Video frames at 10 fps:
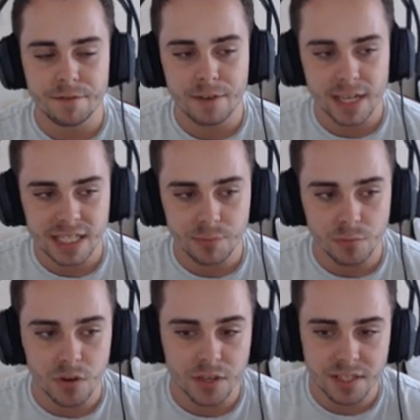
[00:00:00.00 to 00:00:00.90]
flexible
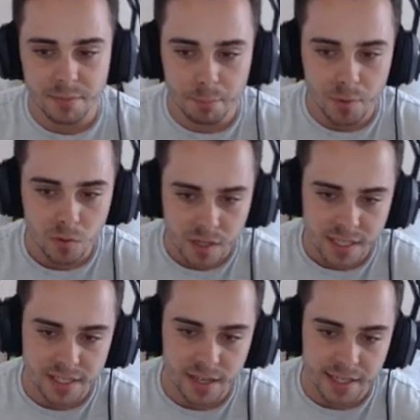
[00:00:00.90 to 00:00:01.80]
mon. It's a
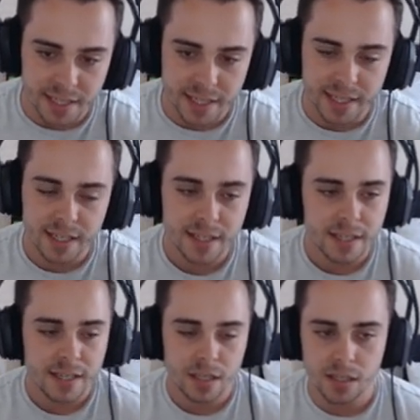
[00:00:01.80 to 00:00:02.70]
bulky psychic.
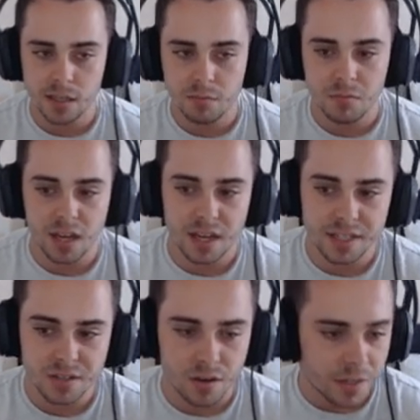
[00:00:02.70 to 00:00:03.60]
Um,
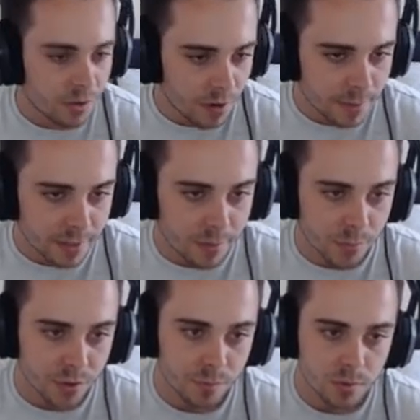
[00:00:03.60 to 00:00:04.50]
it's got an incredibly good
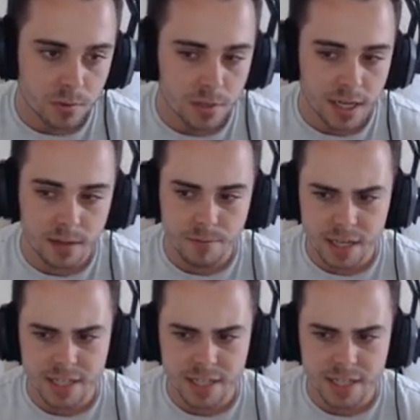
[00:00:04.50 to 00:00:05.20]
move pool, and I'm really